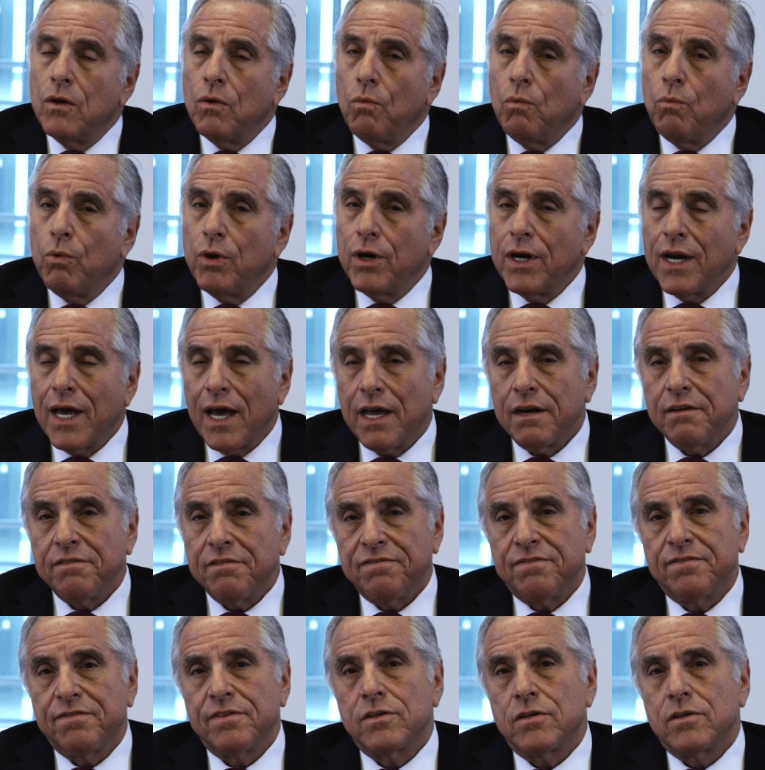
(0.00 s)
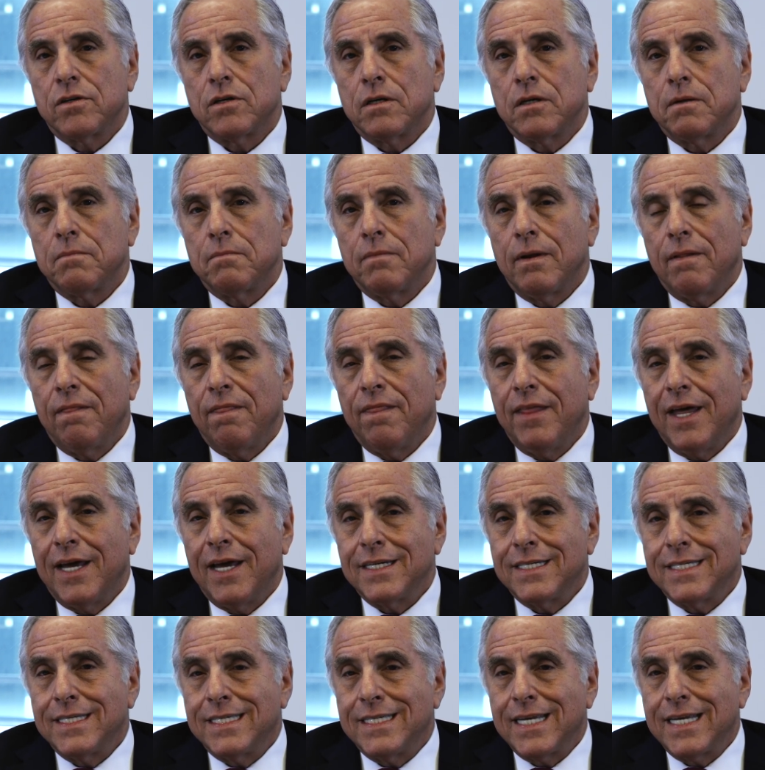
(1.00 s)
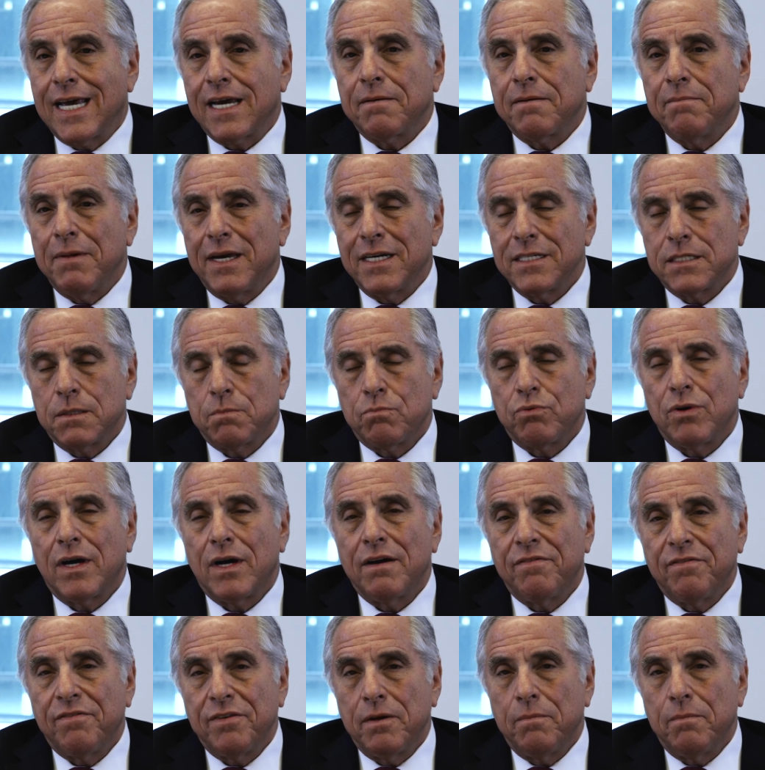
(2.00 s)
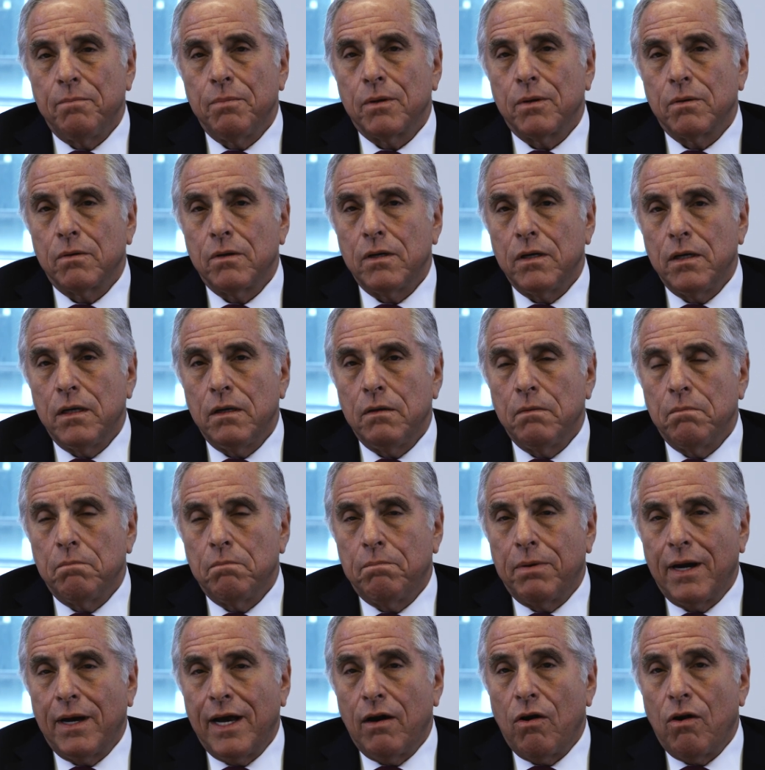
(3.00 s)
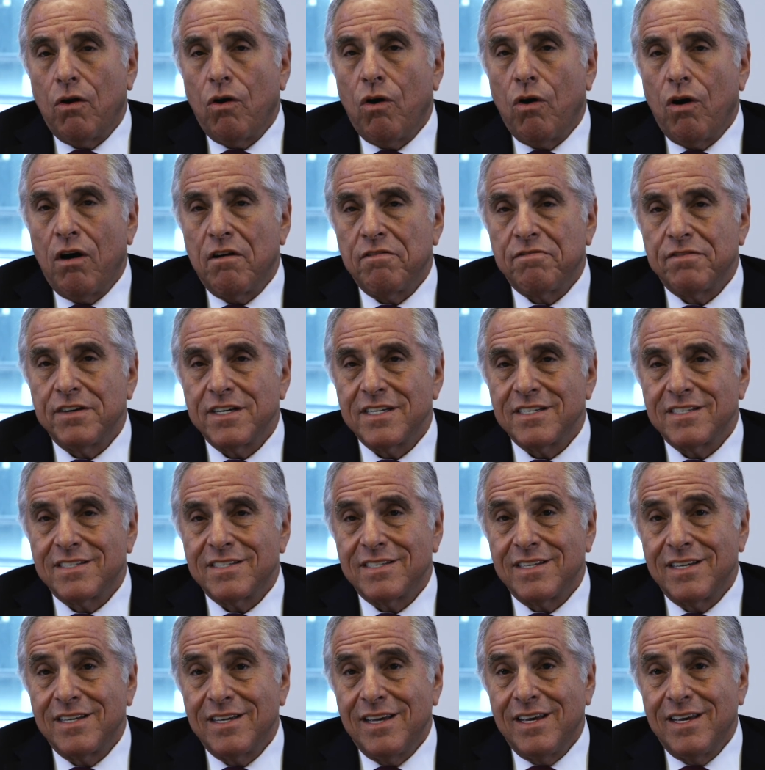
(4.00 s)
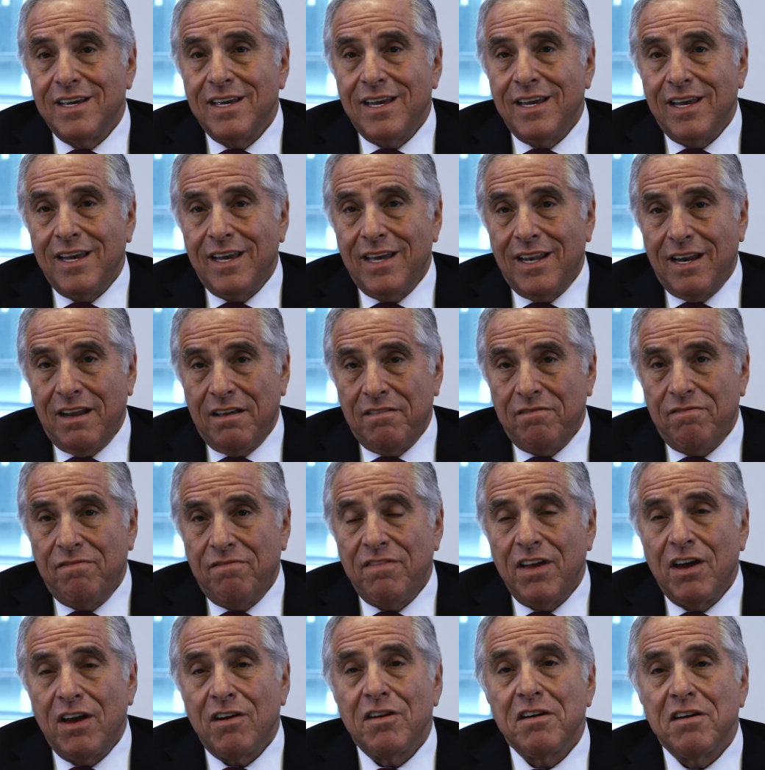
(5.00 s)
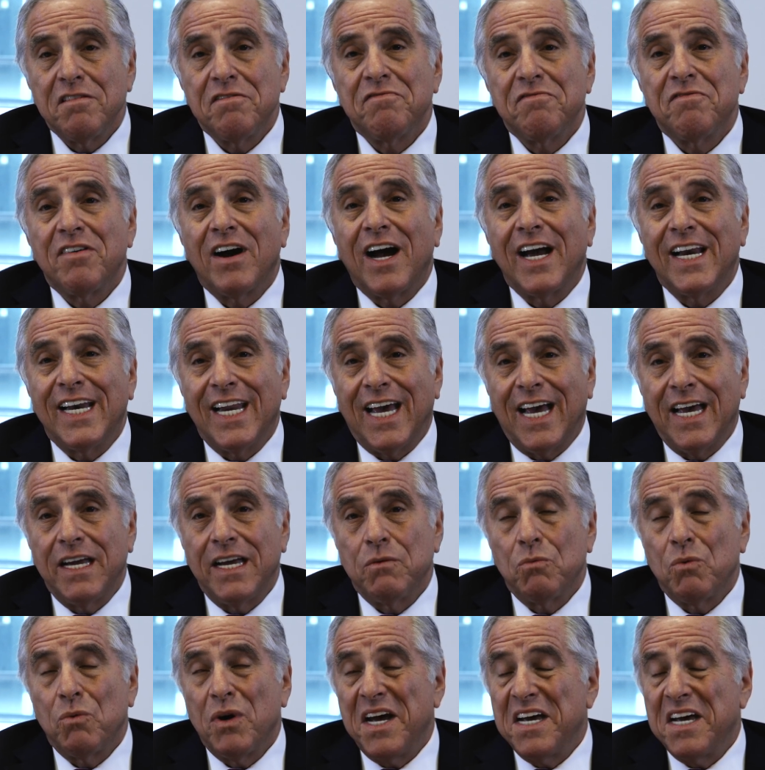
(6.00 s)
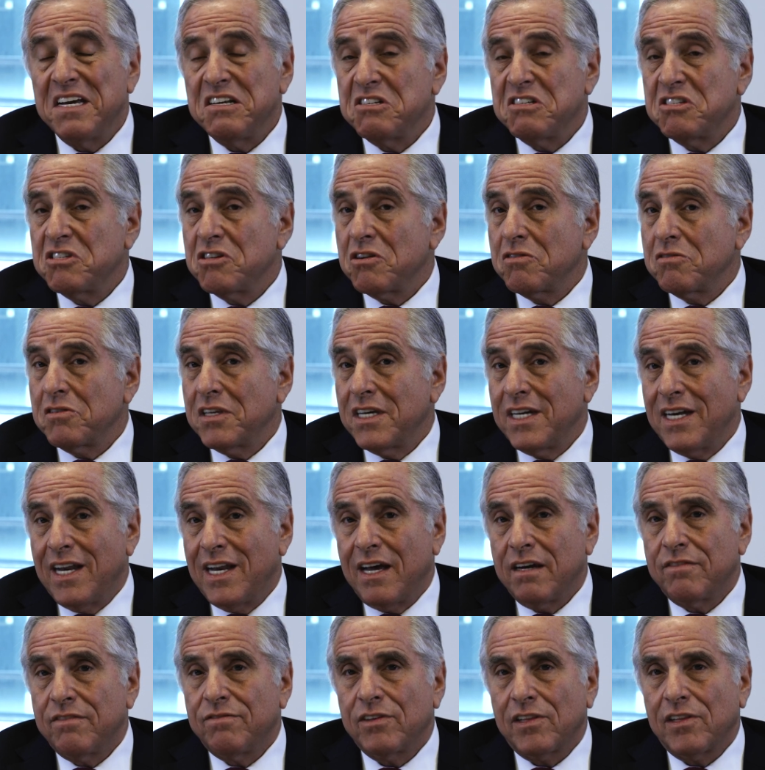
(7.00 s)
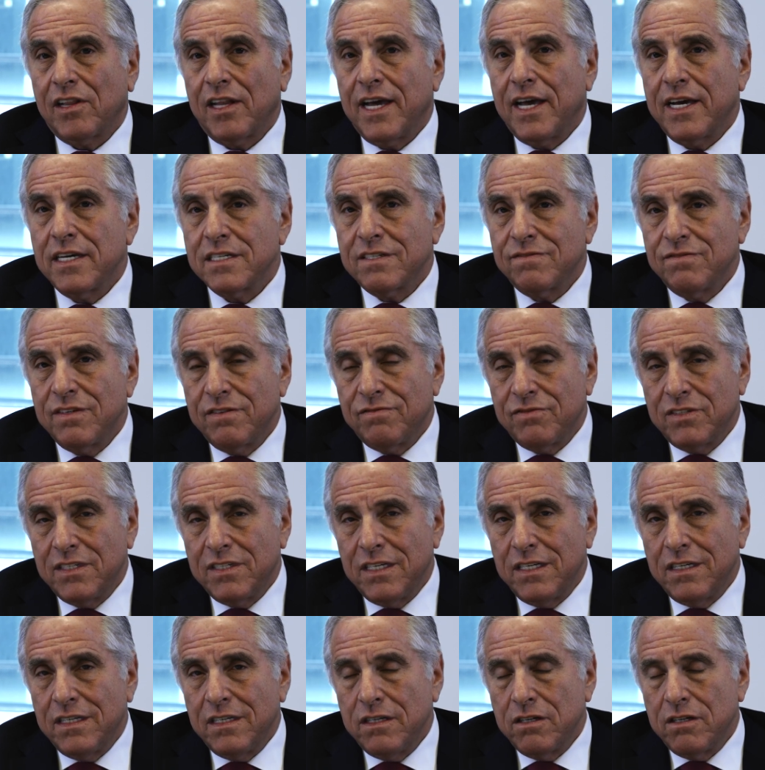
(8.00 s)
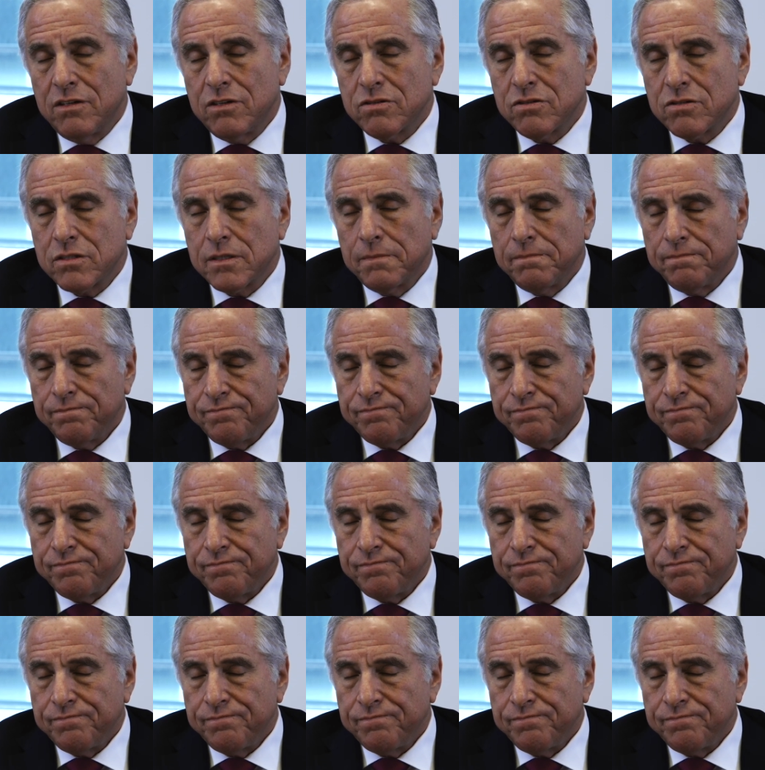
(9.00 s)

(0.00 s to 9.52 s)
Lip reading: We're not a firm that segments profitability by office in a very finite way, certainly not for the last 15 years.